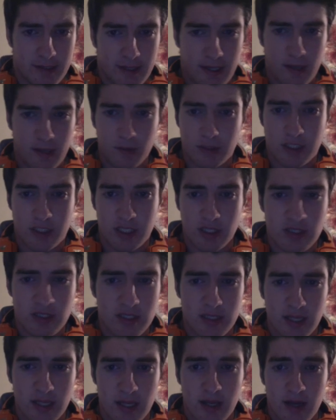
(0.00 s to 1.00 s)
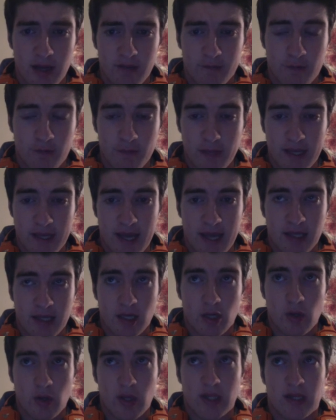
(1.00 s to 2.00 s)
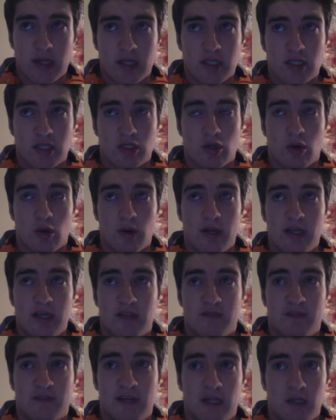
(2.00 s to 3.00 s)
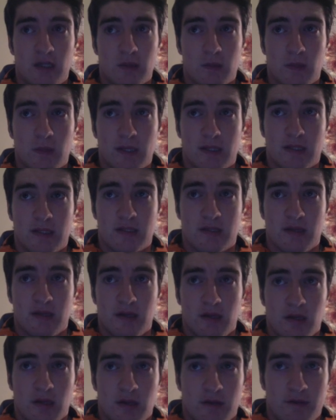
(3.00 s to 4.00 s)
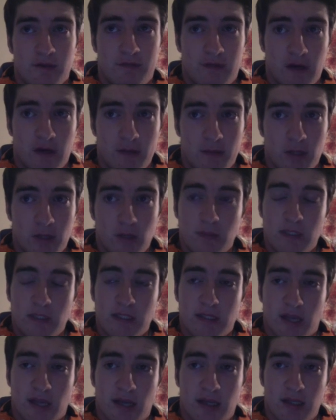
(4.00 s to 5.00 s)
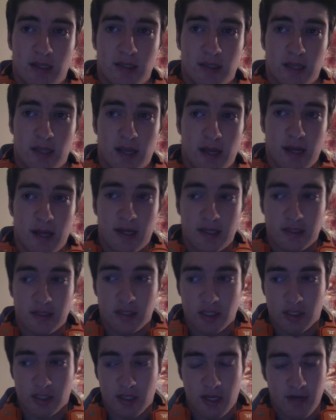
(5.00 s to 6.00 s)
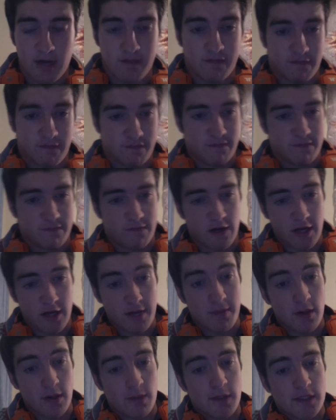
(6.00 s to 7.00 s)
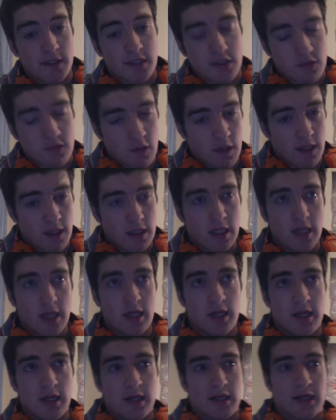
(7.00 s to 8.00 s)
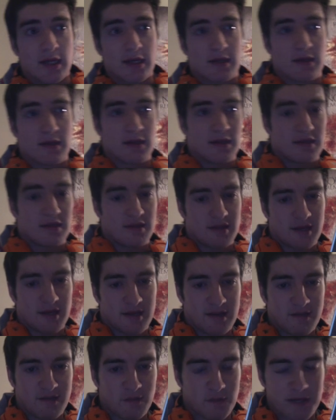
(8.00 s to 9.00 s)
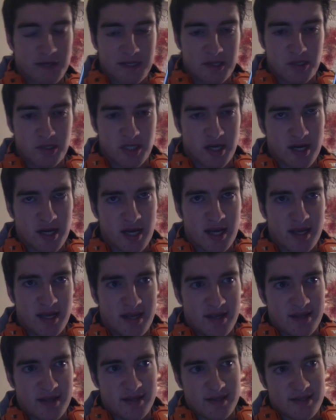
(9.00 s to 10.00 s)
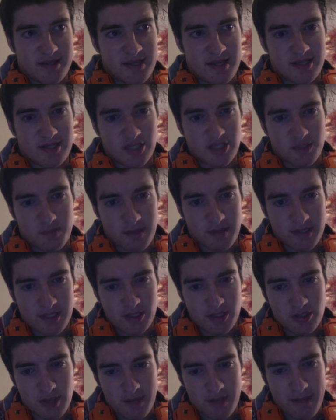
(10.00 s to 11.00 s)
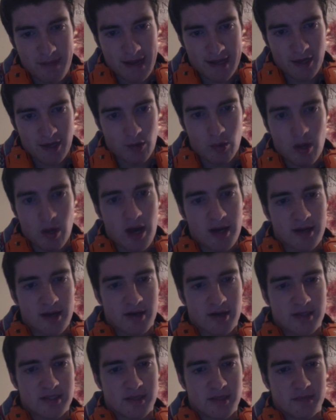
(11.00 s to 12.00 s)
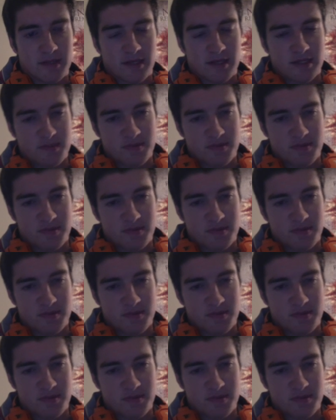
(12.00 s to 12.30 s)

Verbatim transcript: It was just from the get go. It the story is filled with fun moments and and just kind of funny moments as well. Like eh, like even when you die, it, it just brings you straight back in a rocket or something.